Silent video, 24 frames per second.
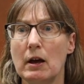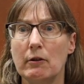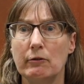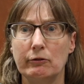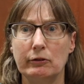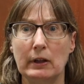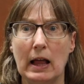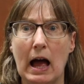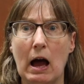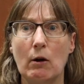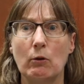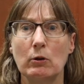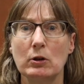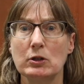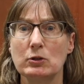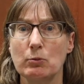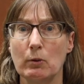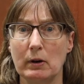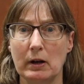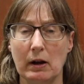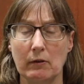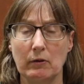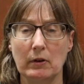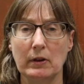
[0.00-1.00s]
flowers,
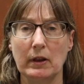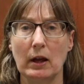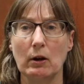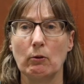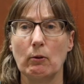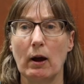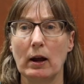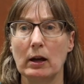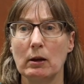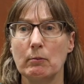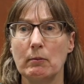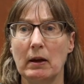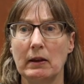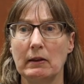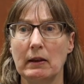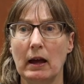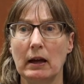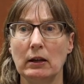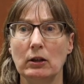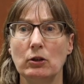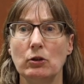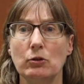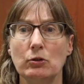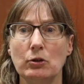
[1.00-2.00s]
whatever they recommend
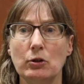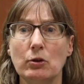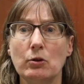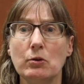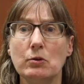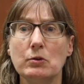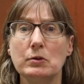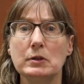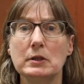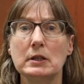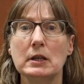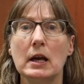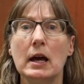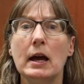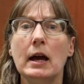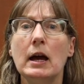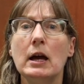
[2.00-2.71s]
that you use,